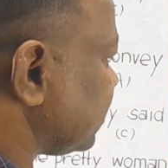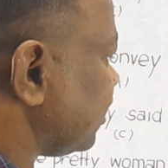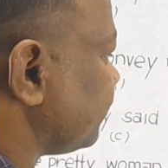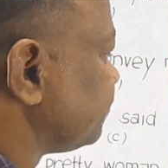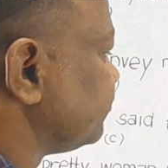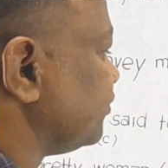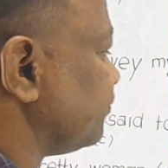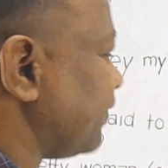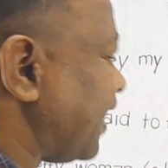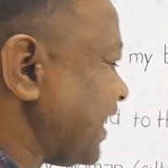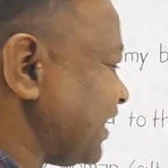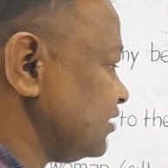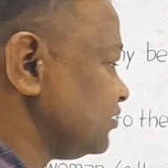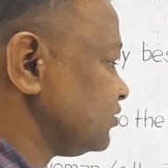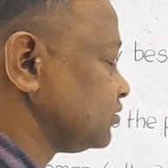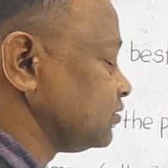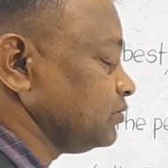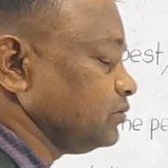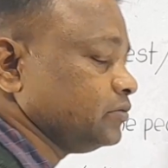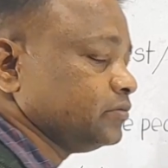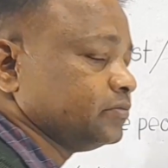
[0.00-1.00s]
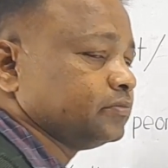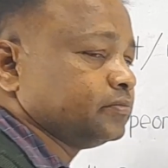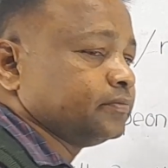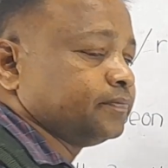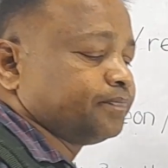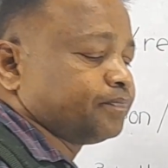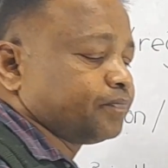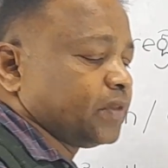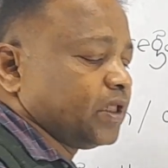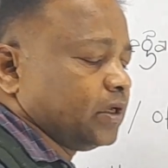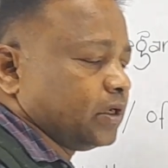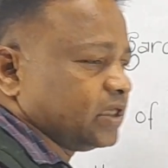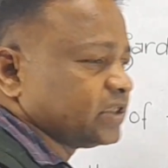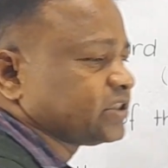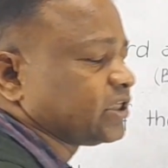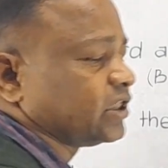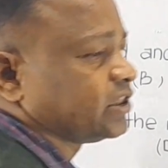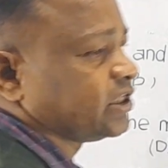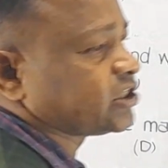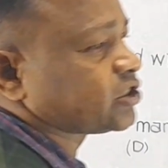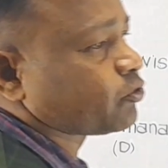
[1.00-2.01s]
of the manager.
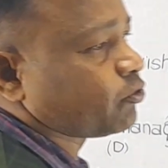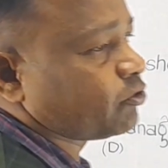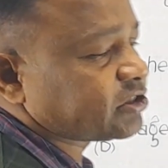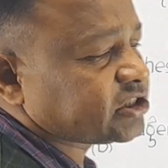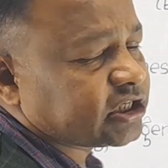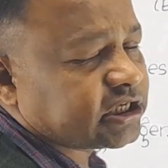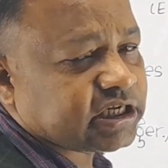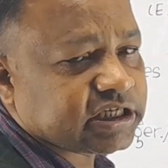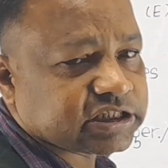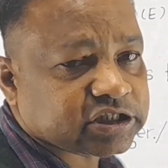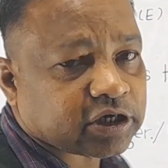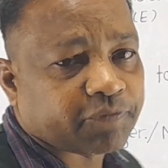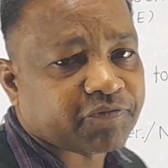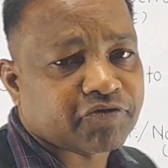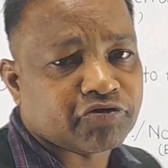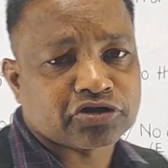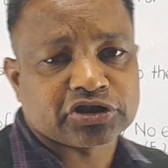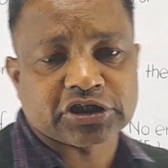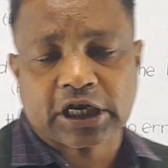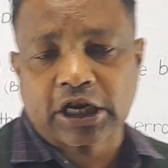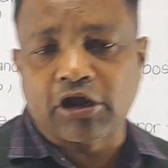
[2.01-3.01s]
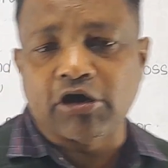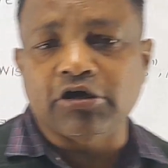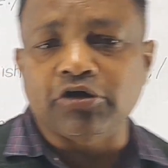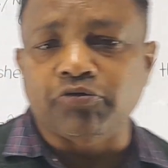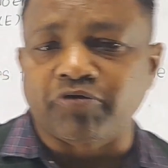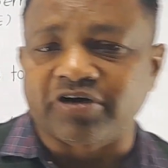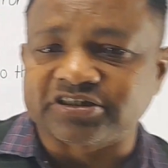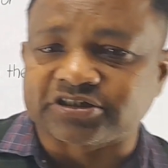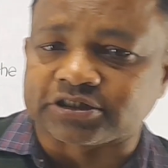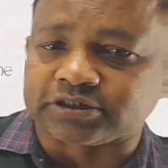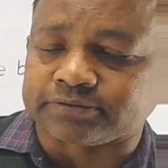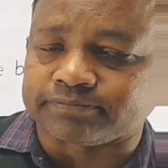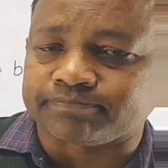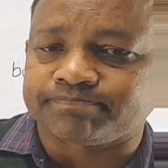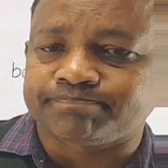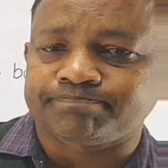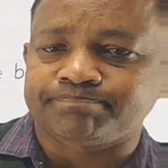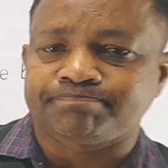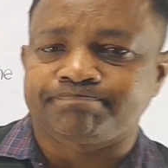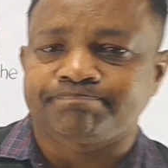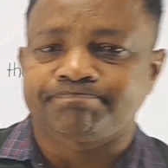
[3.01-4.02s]
Listen, this question is of course a long question.
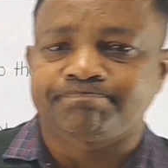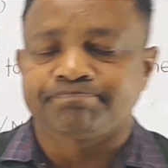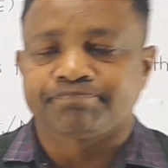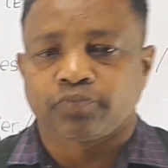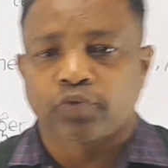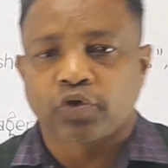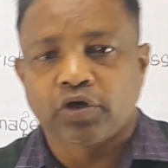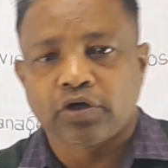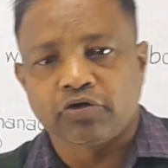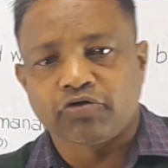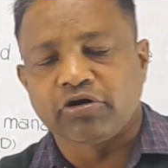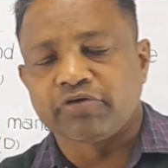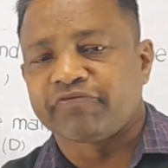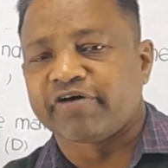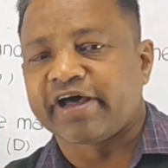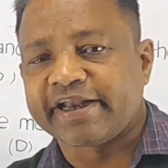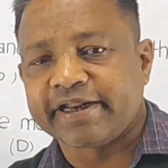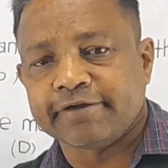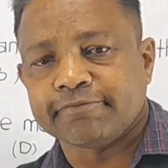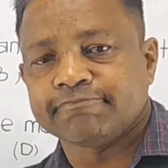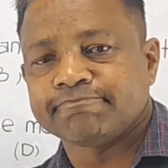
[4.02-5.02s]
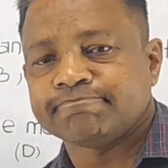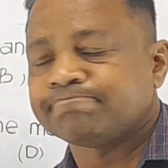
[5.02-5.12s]
Don't worry.